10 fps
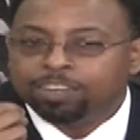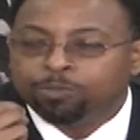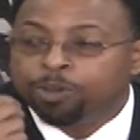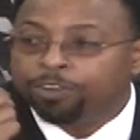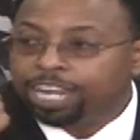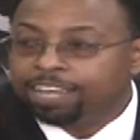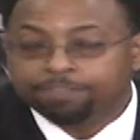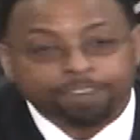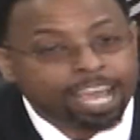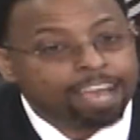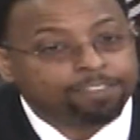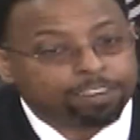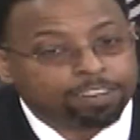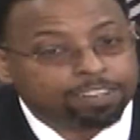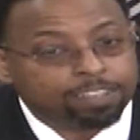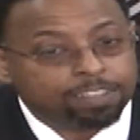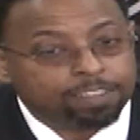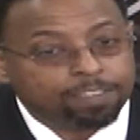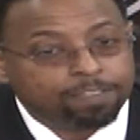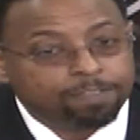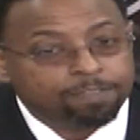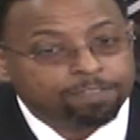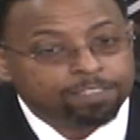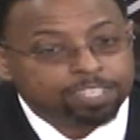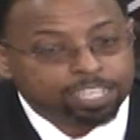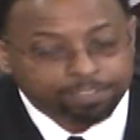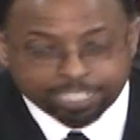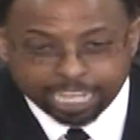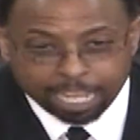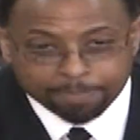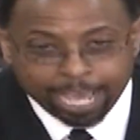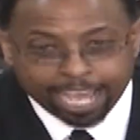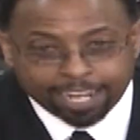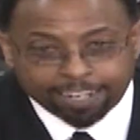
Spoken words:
will live forever. Can you say amen?